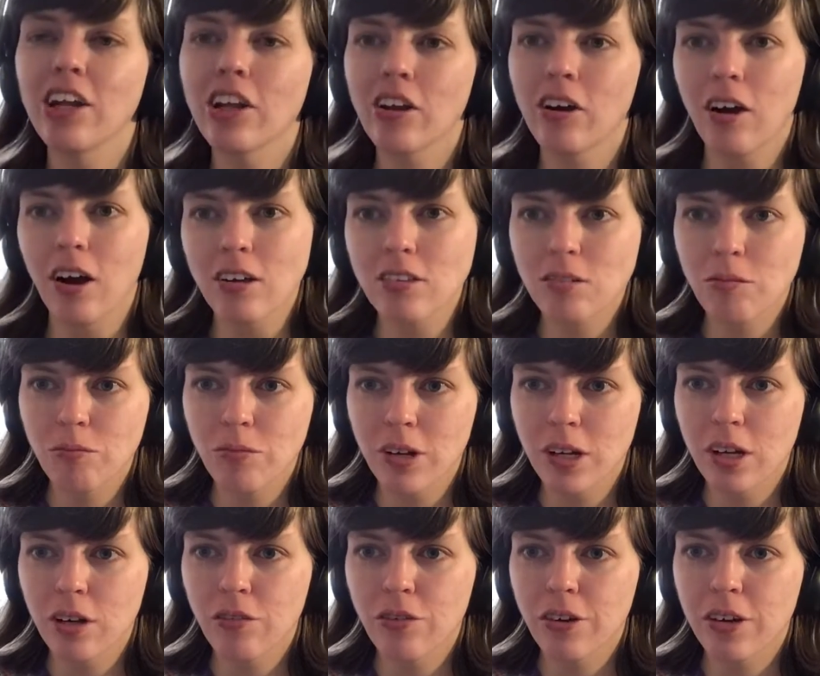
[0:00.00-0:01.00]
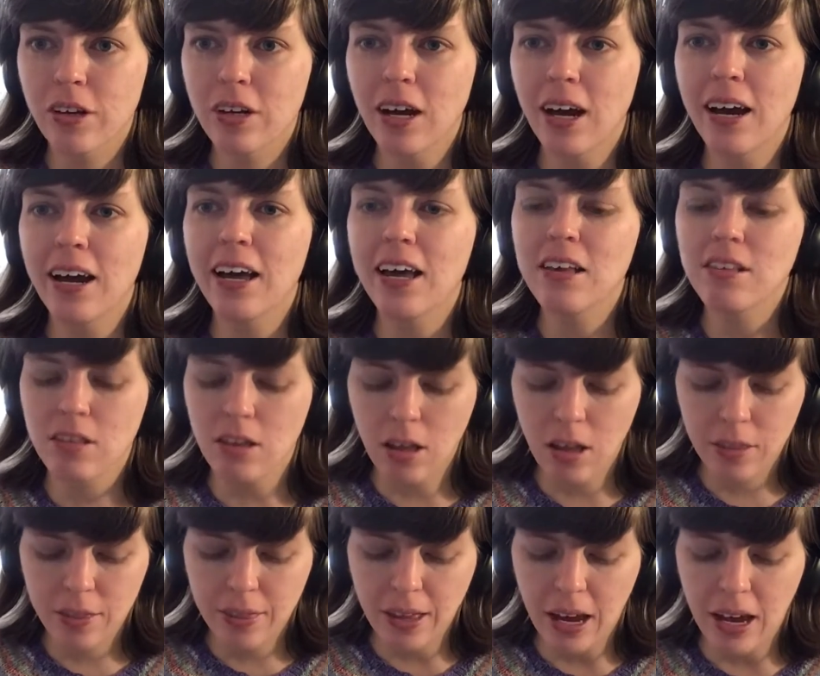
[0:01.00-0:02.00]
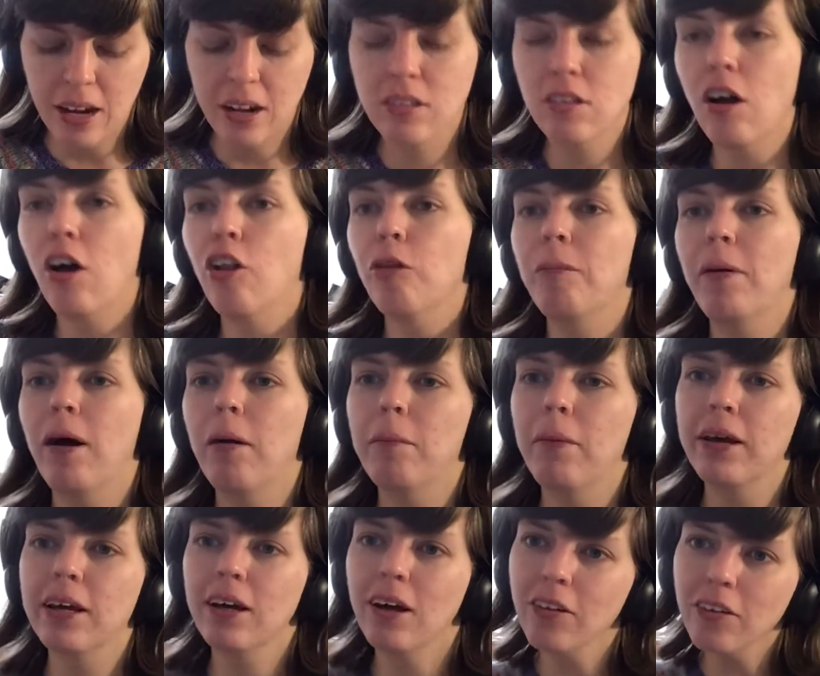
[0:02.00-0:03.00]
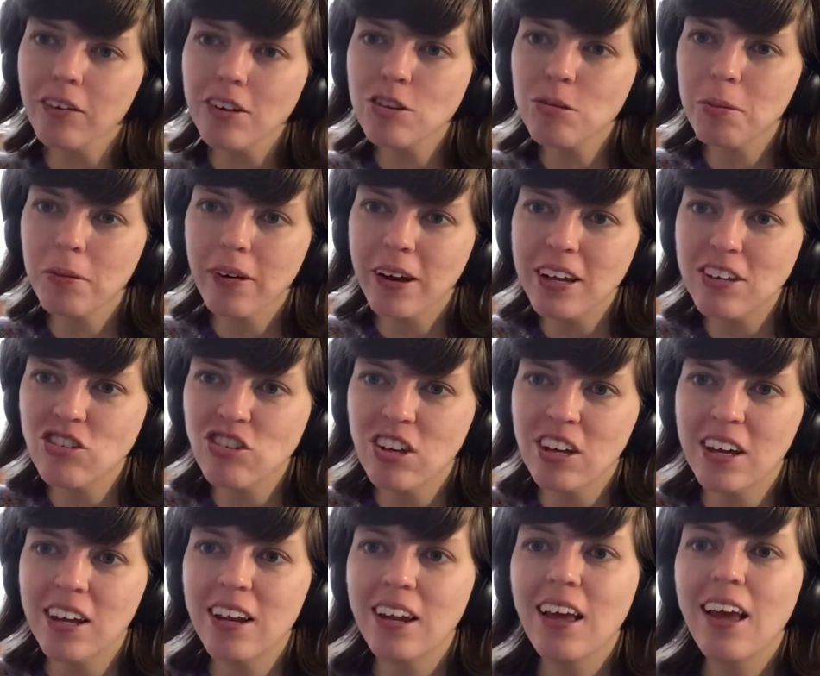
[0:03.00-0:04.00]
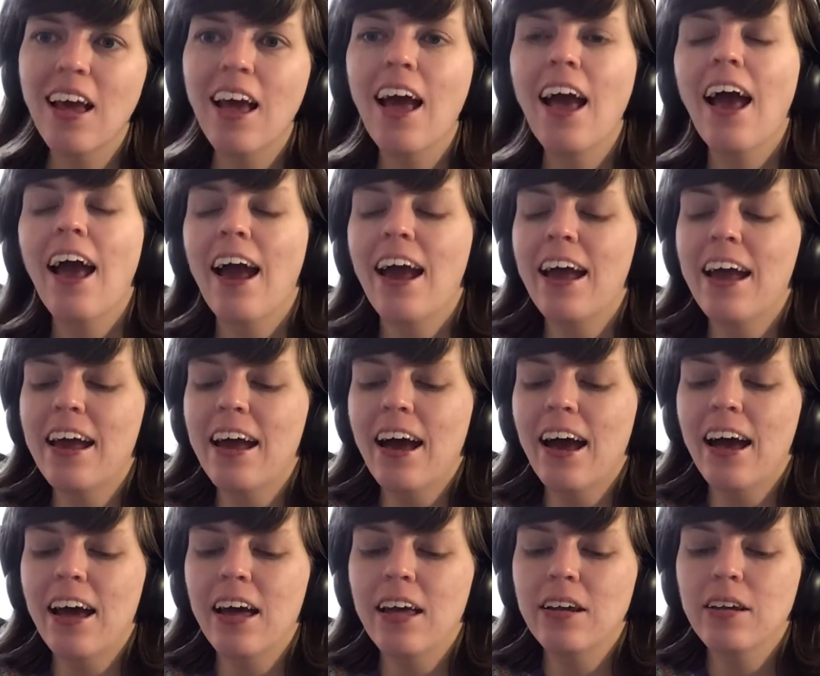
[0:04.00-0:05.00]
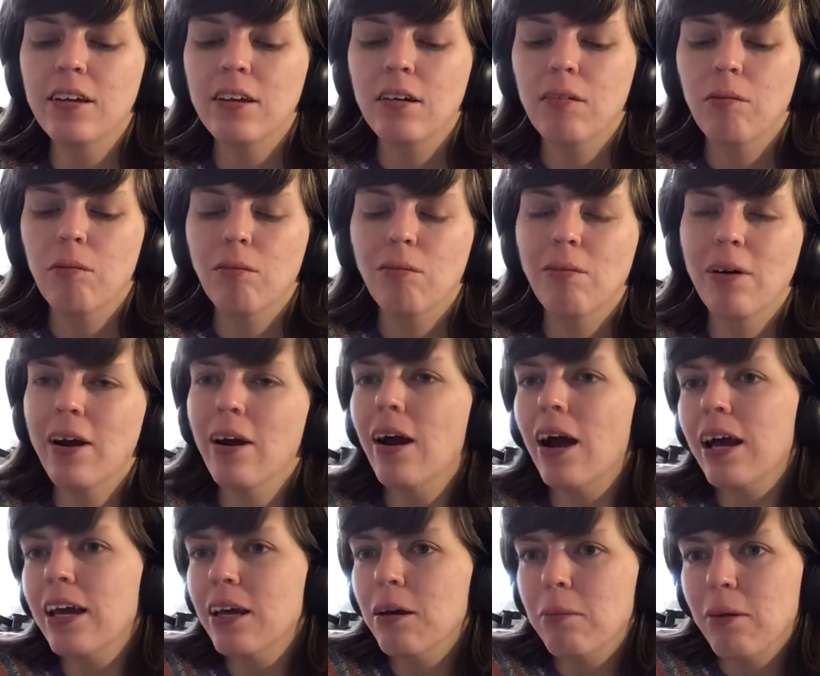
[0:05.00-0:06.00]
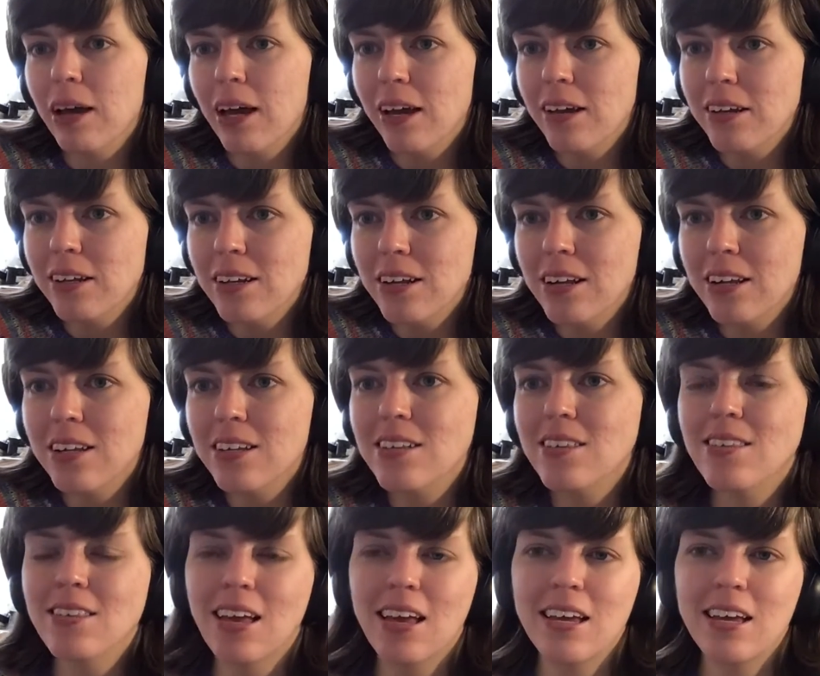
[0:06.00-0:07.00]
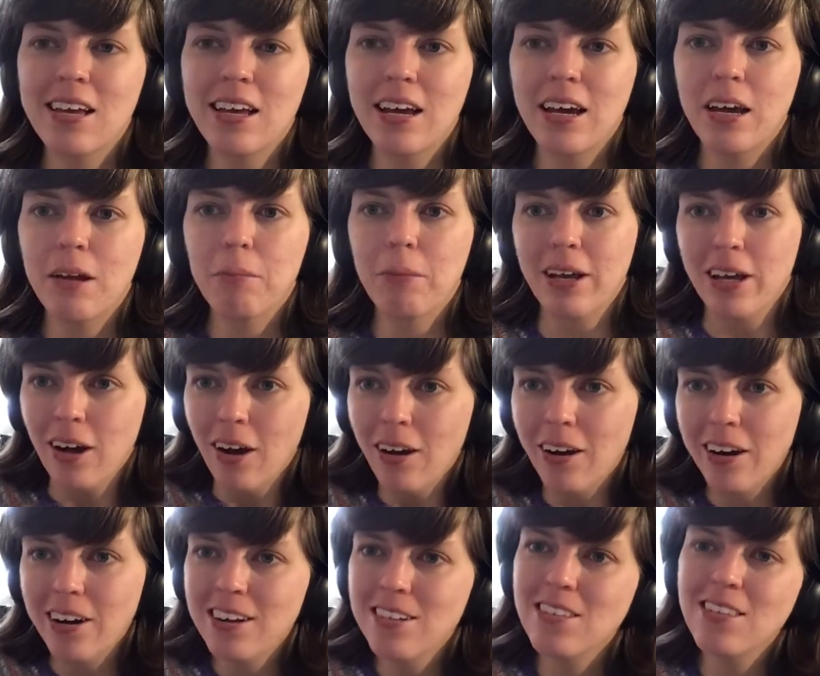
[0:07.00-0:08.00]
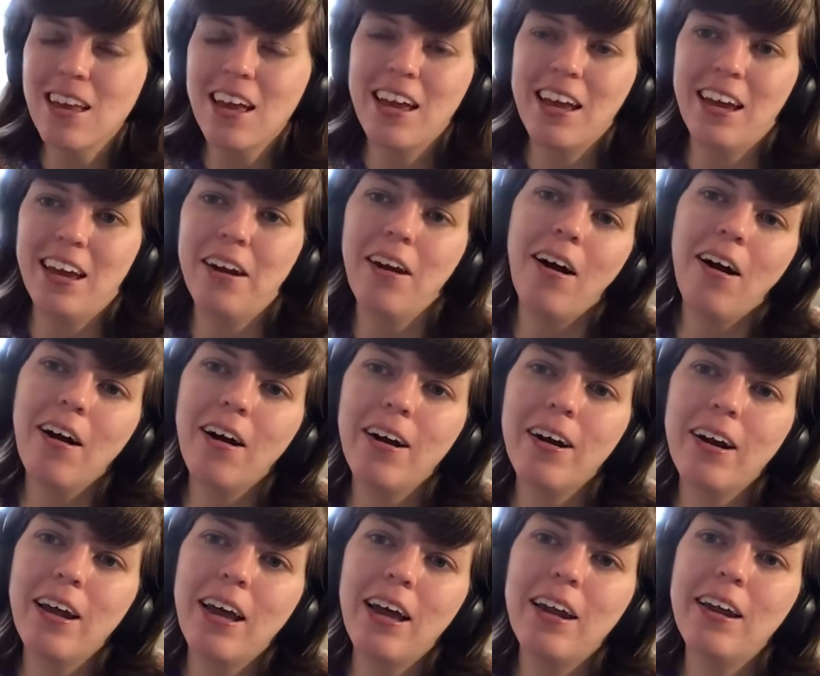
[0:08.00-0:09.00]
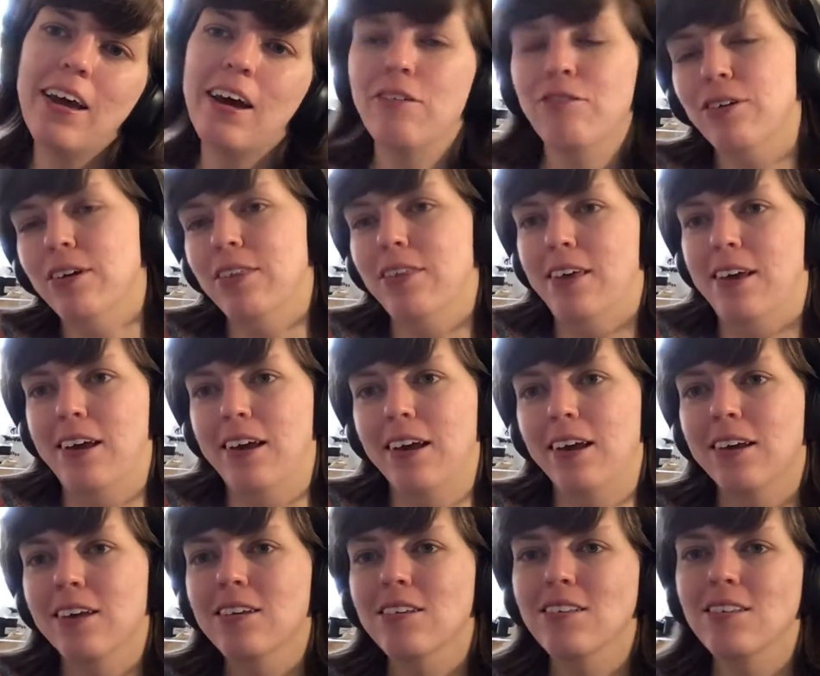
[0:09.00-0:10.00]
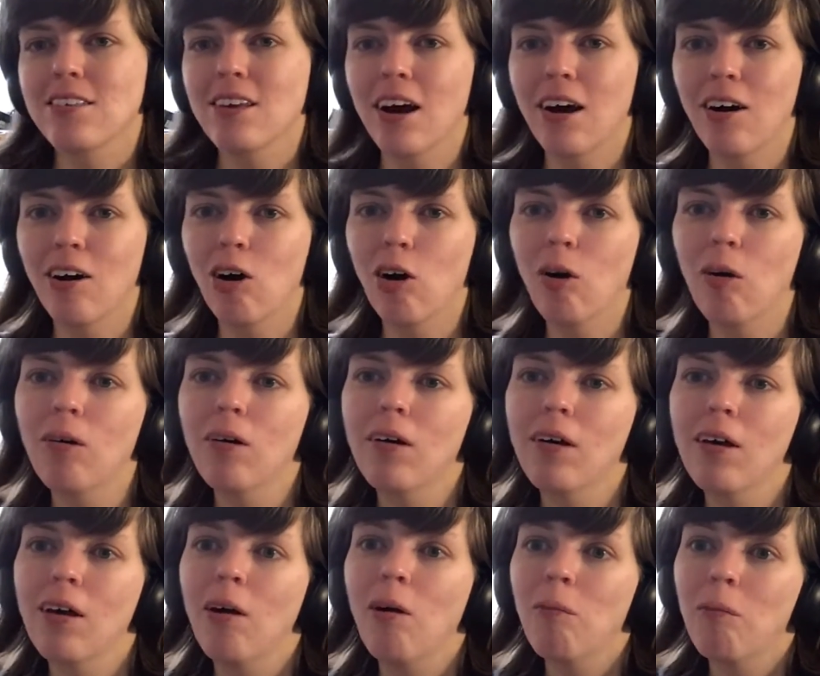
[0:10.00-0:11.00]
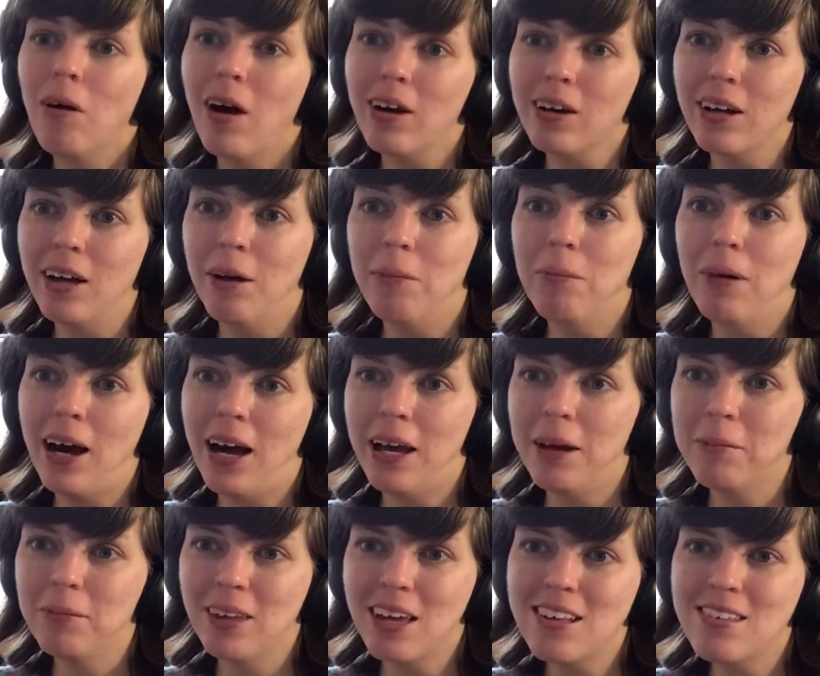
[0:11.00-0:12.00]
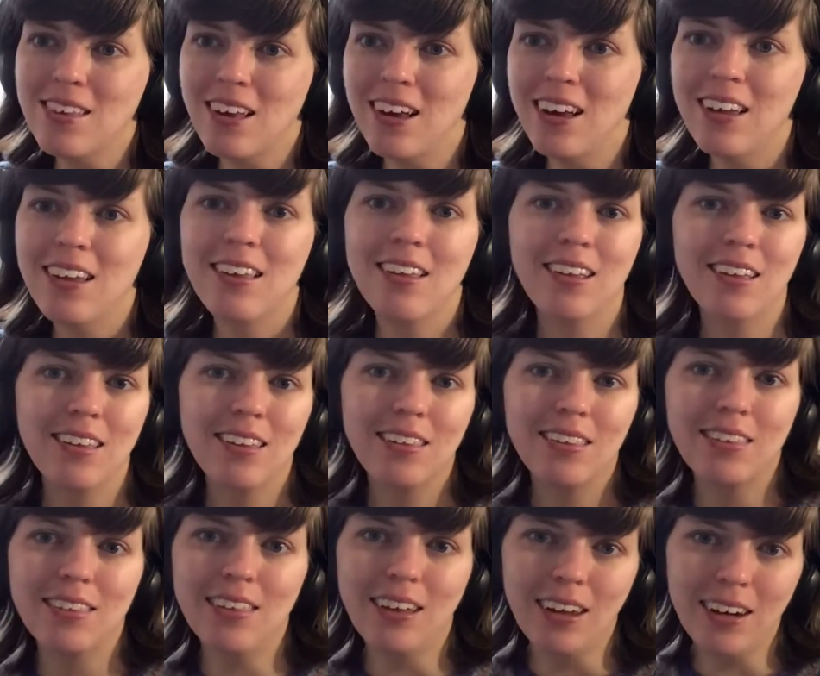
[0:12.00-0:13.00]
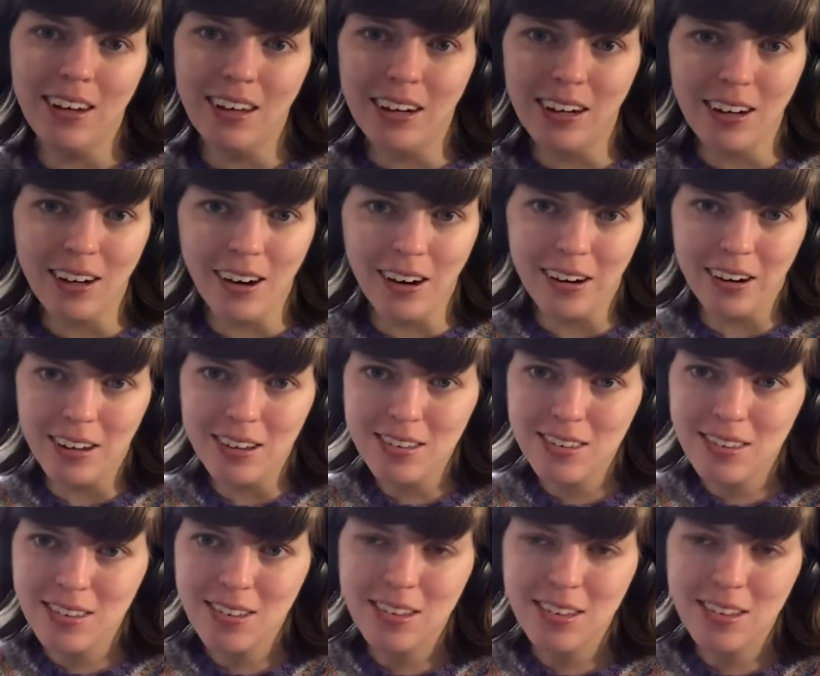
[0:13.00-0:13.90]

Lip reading: awesome video for you guys that is all about my color inspiration and where I get my ideas and my yarns and art and everything. So welcome, I am Lisa, the knitting artist,